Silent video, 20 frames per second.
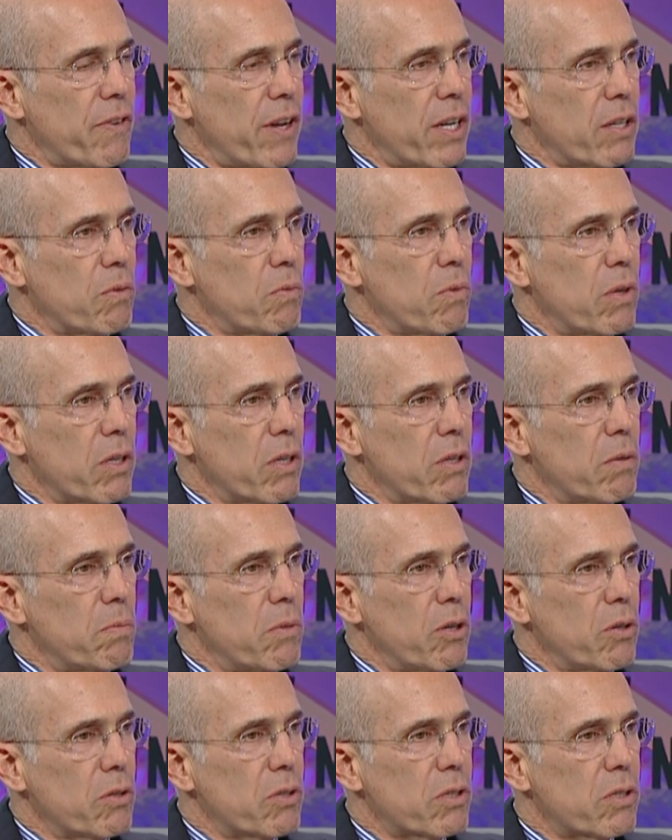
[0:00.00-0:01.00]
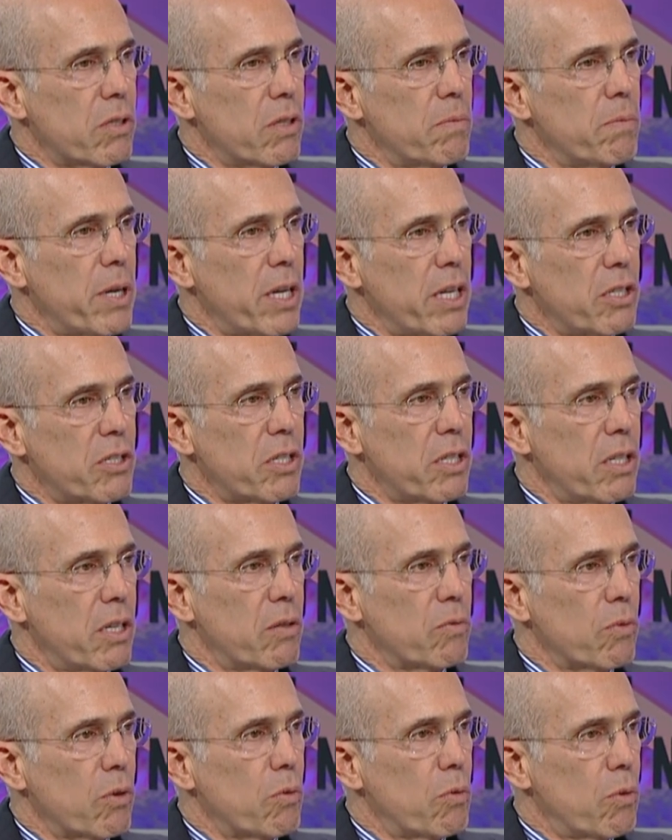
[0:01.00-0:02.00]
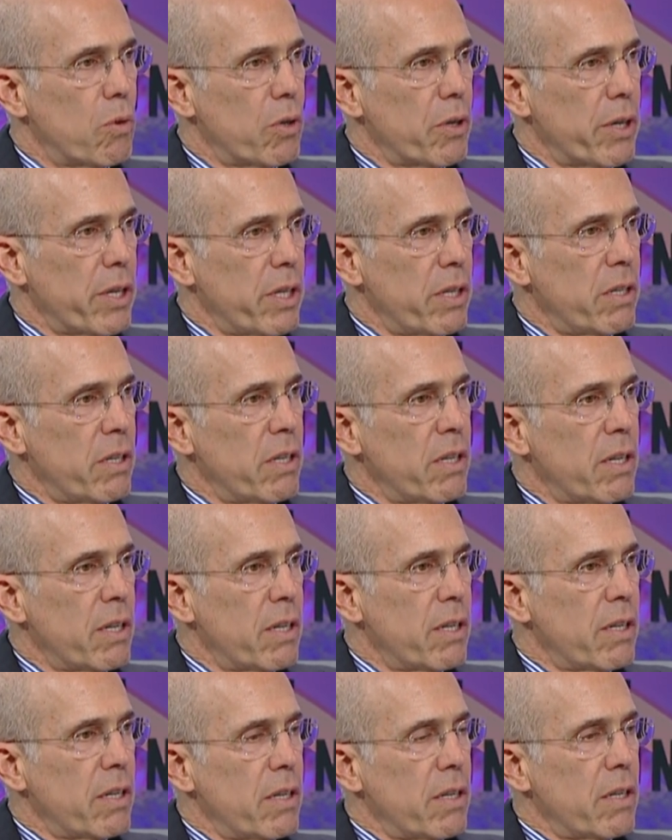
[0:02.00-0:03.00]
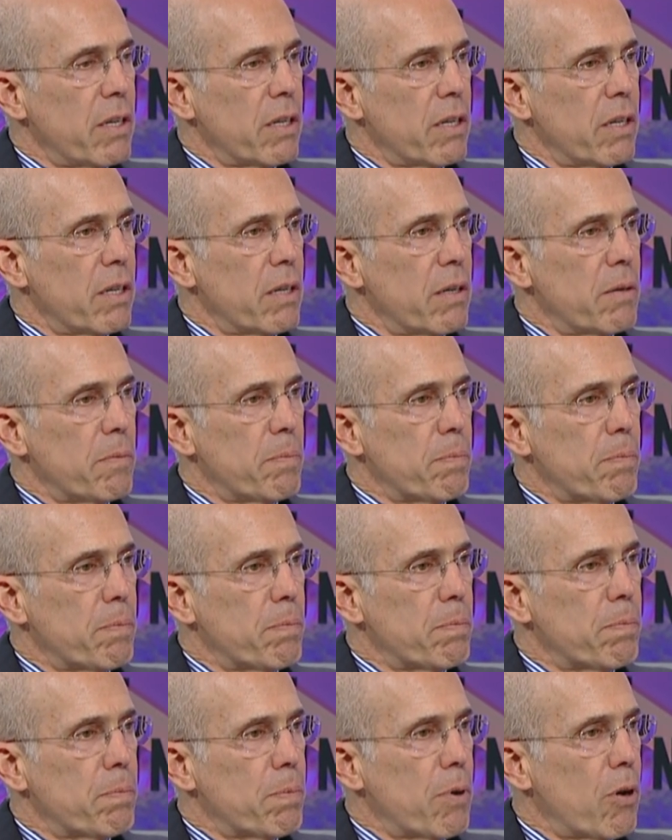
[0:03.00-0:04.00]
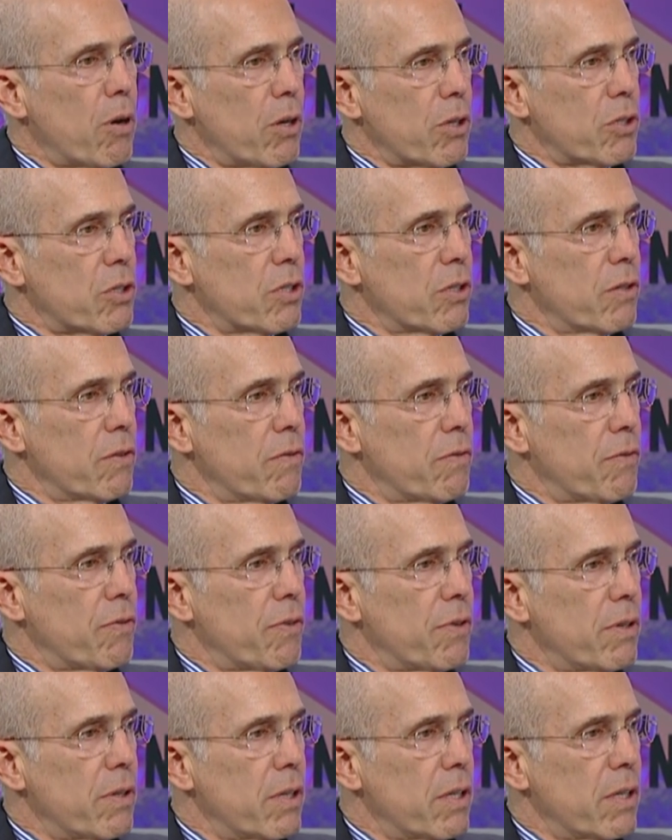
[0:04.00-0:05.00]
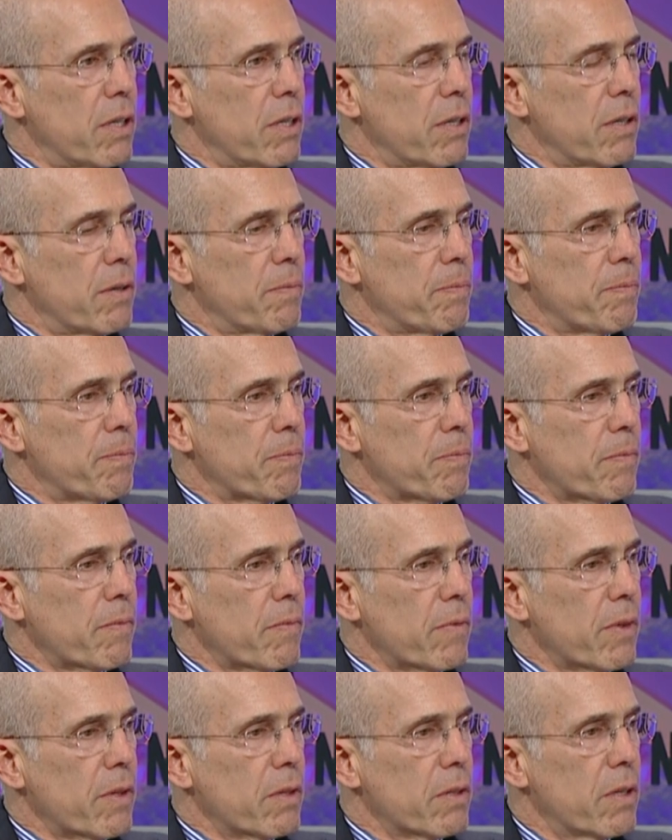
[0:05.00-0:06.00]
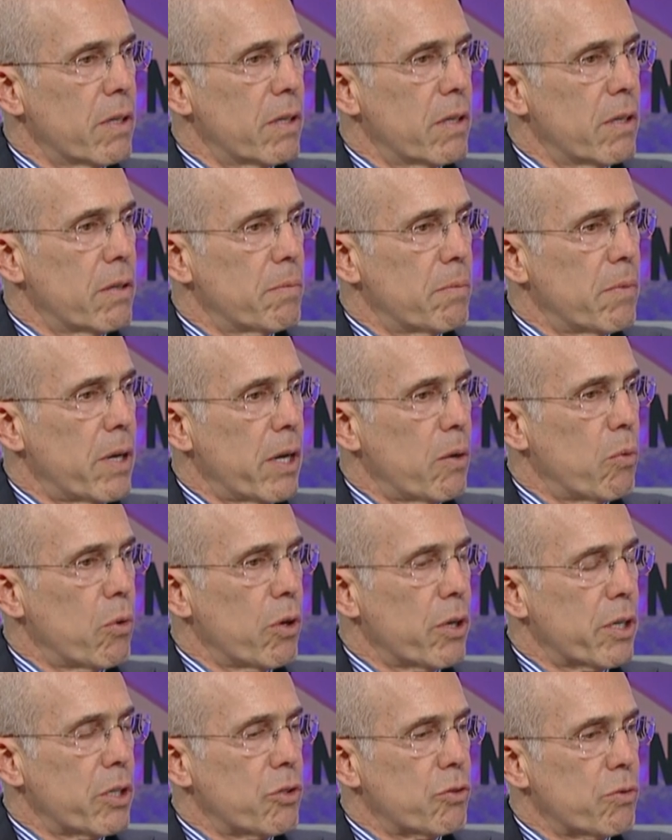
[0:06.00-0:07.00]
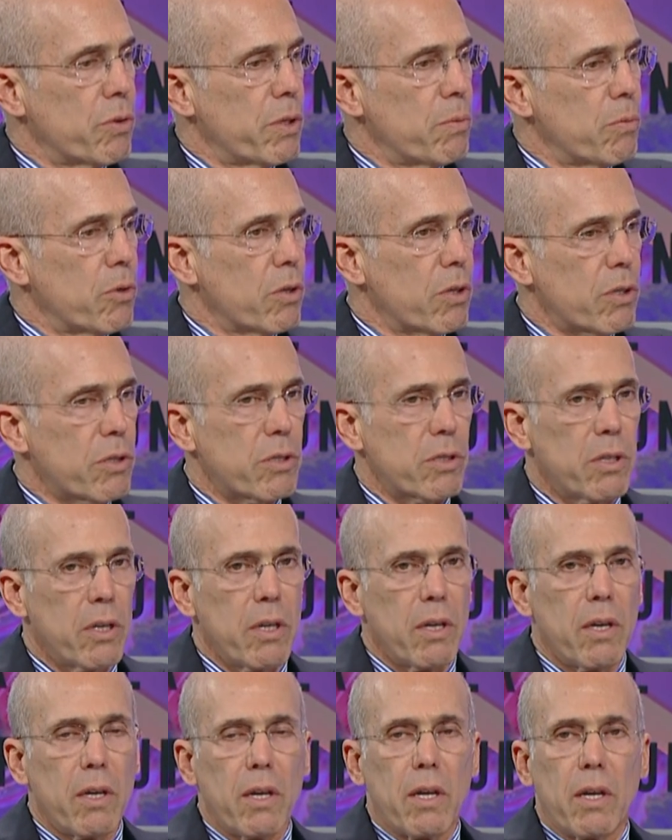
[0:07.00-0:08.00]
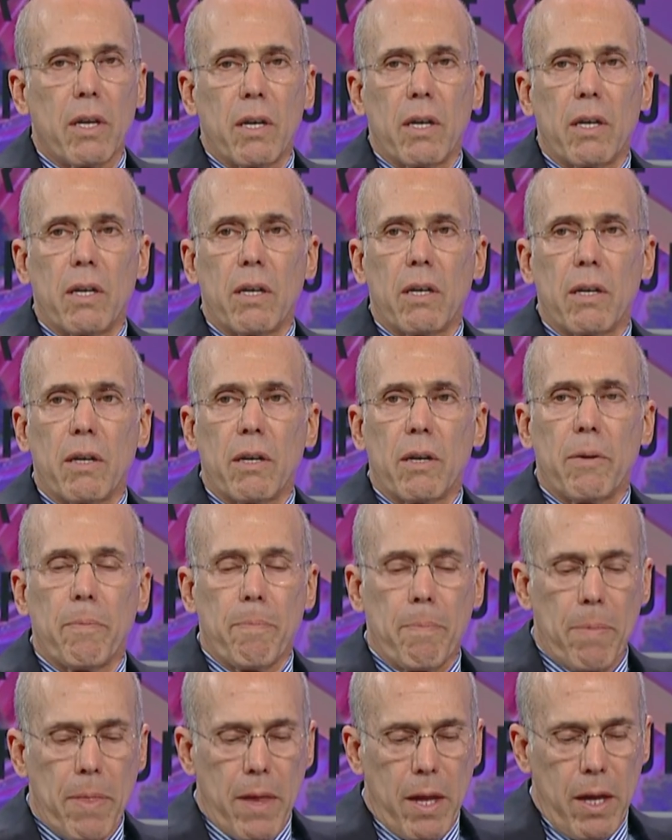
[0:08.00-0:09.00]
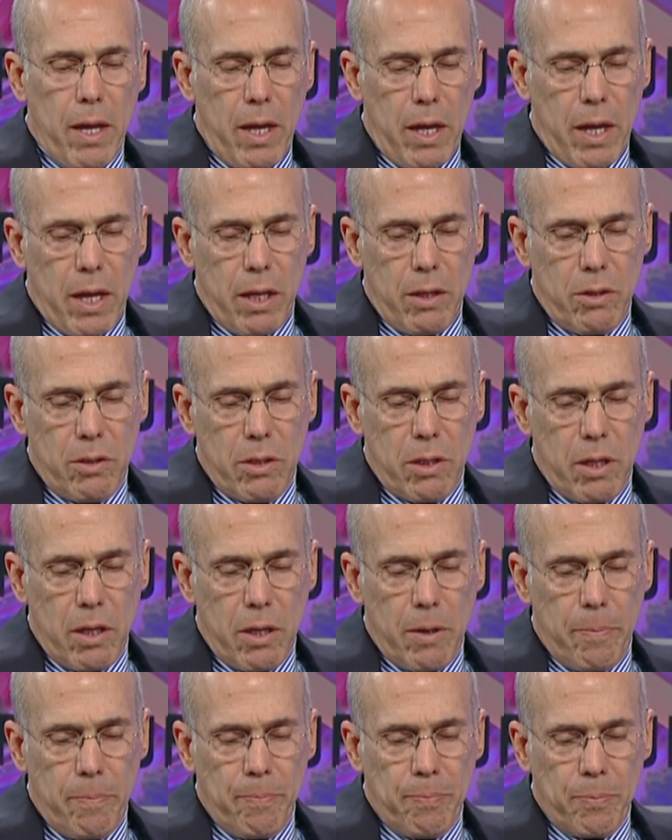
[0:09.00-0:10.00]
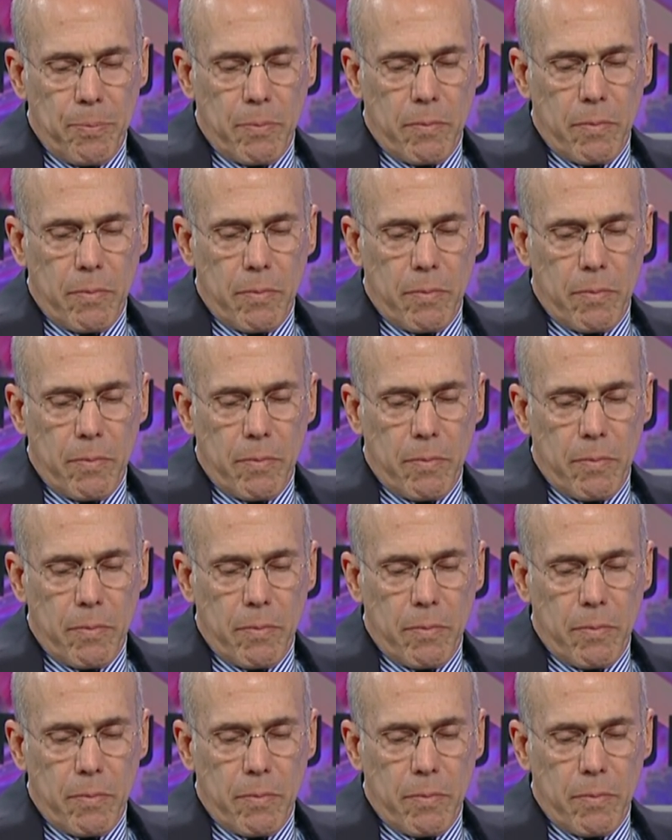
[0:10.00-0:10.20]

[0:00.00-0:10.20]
found it one of the most amazing and rewarding uh, parts of um, uh, my work at DreamWorks. Um, and, um,